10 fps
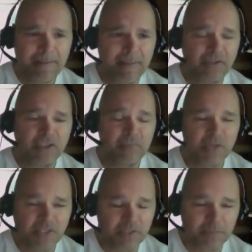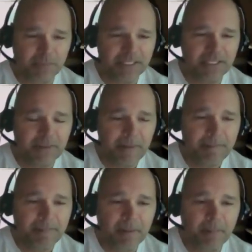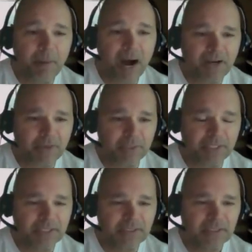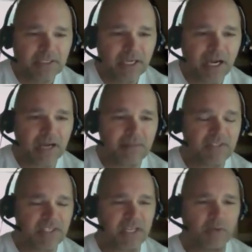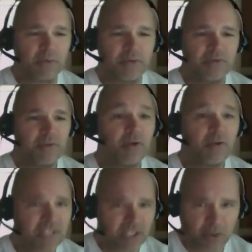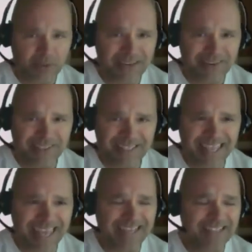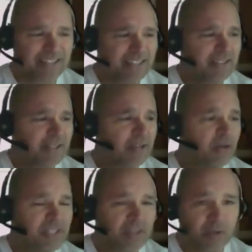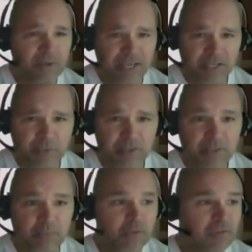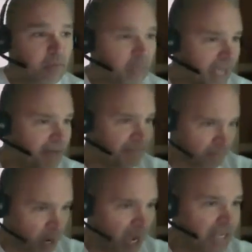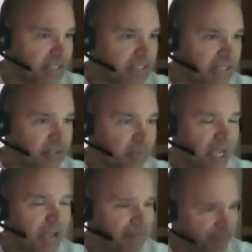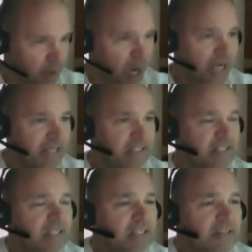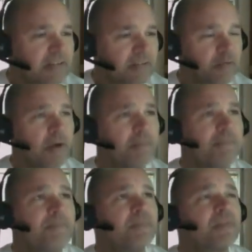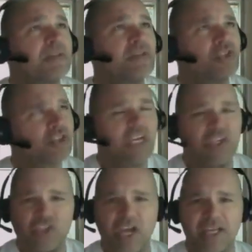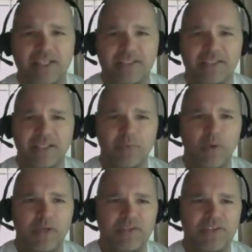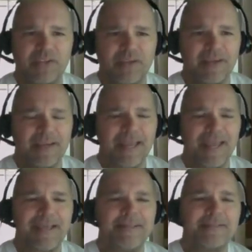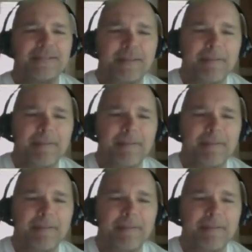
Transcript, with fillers: it just makes a complete mockery, um, saying those that go down and get it, those that go down and rent the movie, we have fries here. We have fries from Shake Shack, it was. And,